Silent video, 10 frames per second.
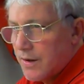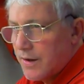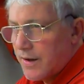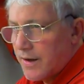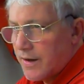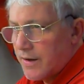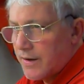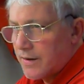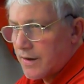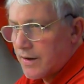and
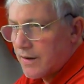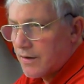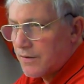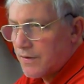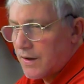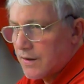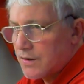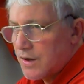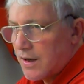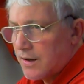I think it's
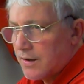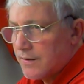yellow